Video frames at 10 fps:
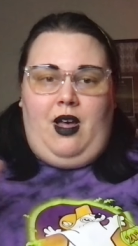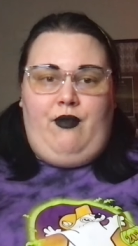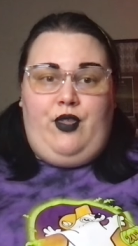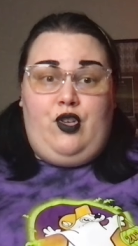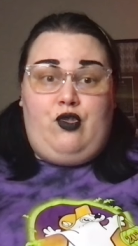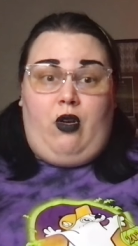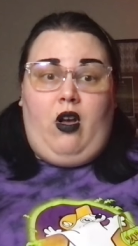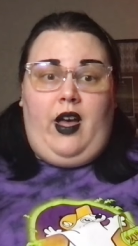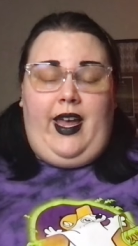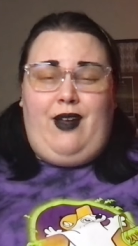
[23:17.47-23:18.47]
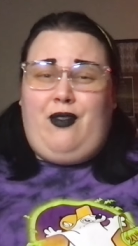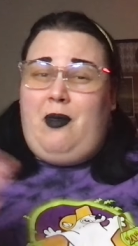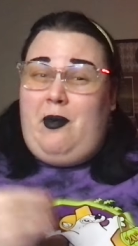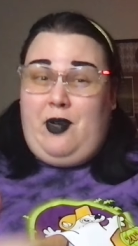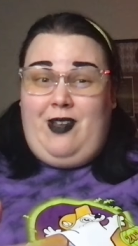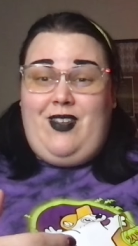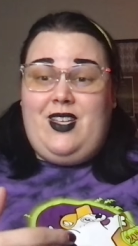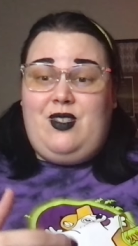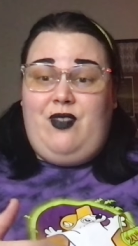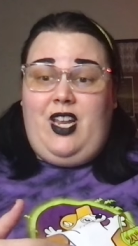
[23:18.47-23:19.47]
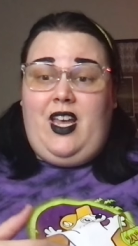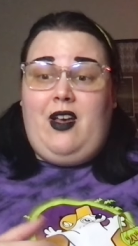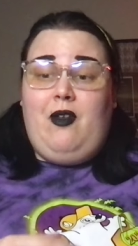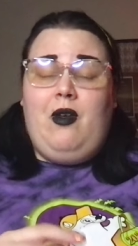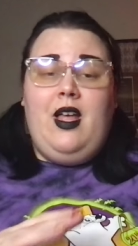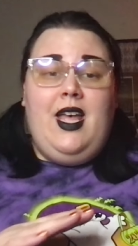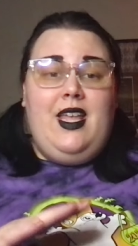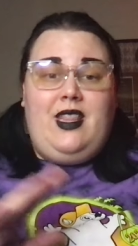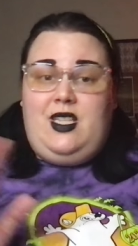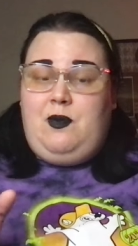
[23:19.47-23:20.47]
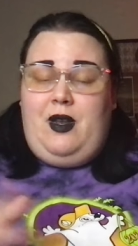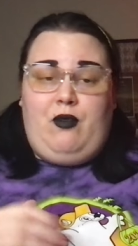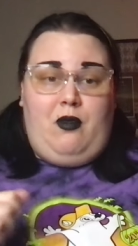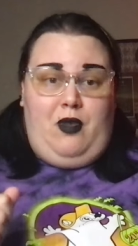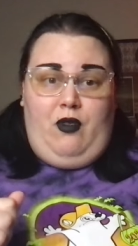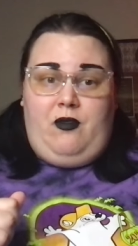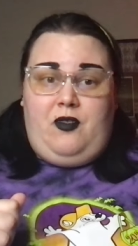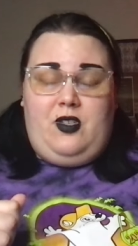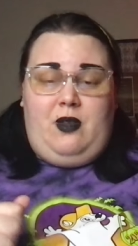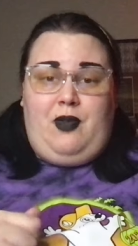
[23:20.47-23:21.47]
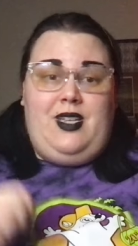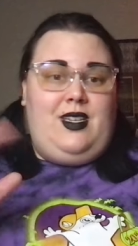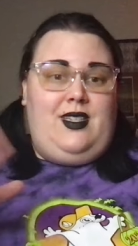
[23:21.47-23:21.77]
of the drawing from the previous video that's been removed for some reason.